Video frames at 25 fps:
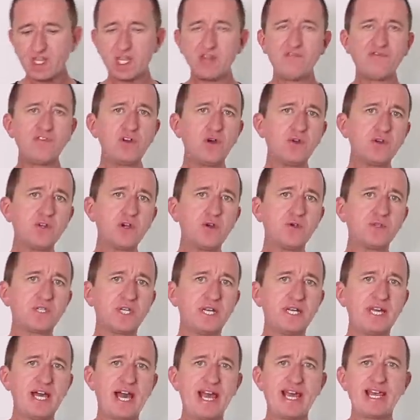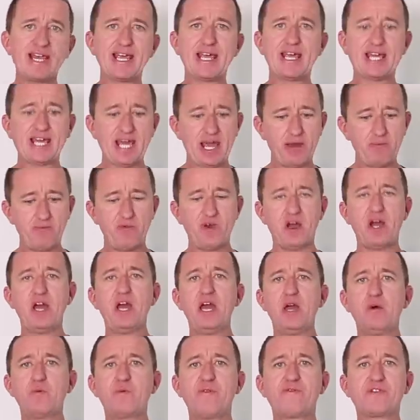if you're using a
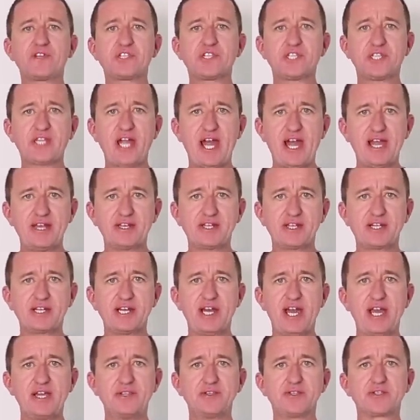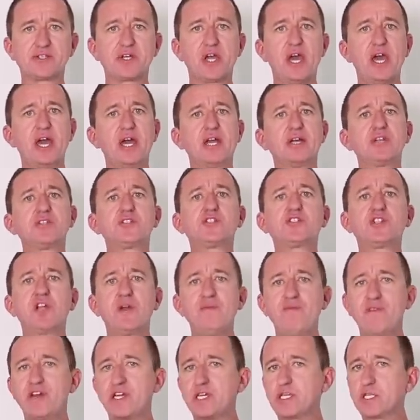camera with a standard lens,
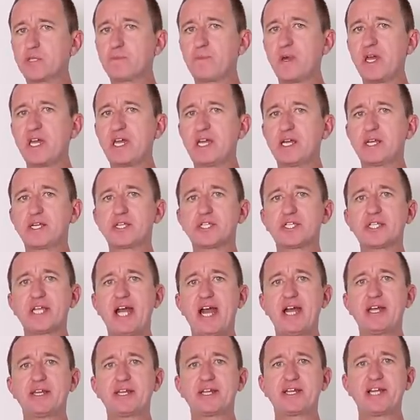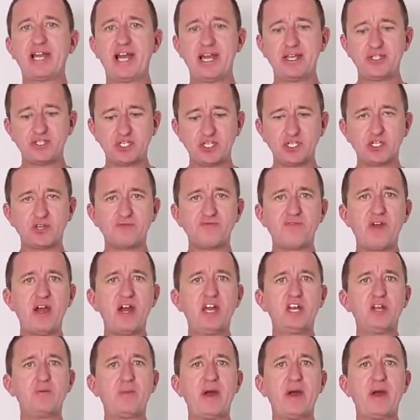generally speaking, a standard lens is around